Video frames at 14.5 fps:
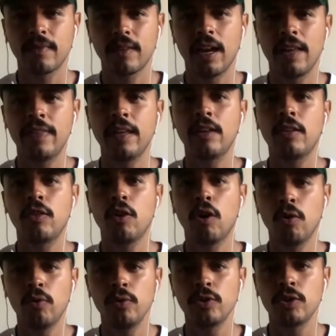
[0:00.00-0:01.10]
I think
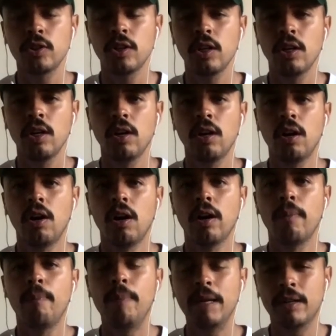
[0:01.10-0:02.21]
those are
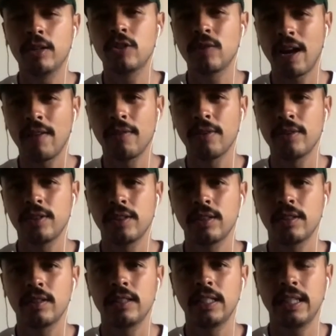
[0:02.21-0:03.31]
bigger
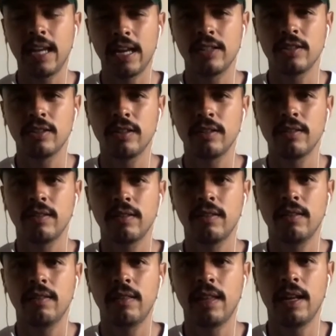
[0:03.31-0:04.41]
drivers to cancer
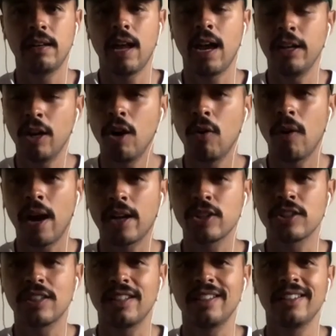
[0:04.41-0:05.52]
than I know,
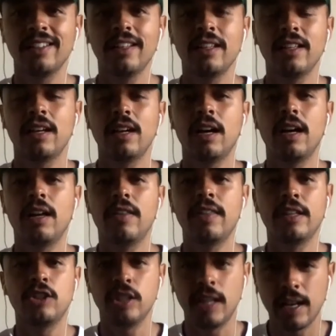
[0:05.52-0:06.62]
actually,
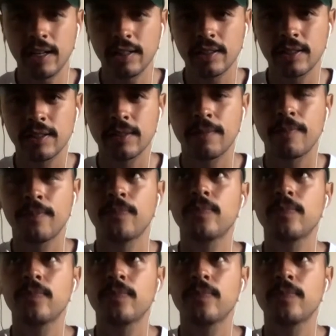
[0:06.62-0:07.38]
than genetics,